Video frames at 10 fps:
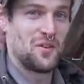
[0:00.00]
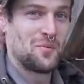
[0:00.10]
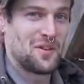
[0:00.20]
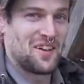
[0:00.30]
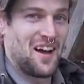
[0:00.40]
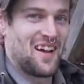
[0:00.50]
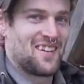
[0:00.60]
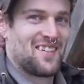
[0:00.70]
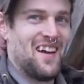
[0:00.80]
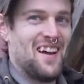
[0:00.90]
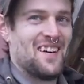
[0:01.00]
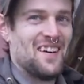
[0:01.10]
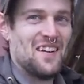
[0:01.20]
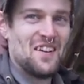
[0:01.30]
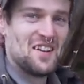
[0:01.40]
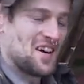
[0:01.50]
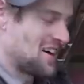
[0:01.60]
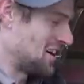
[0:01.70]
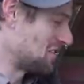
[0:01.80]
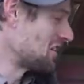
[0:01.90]
Pretty nice.
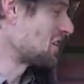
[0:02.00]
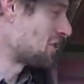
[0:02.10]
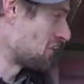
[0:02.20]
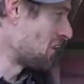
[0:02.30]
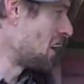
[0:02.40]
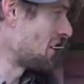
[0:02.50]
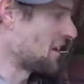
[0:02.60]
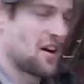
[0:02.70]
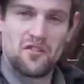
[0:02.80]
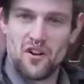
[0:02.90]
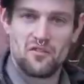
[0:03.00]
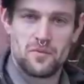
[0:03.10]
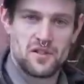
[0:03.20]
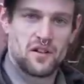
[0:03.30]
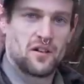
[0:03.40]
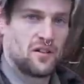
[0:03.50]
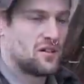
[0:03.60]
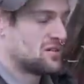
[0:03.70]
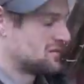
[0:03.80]
Mm-hmm. Really good for hogging off rough material.